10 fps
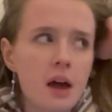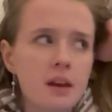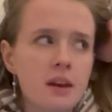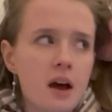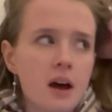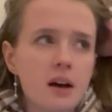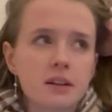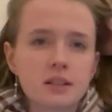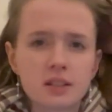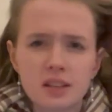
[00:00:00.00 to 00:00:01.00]

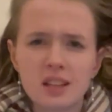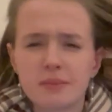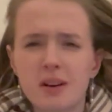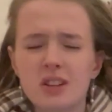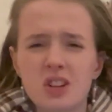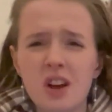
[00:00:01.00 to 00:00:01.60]
not as much.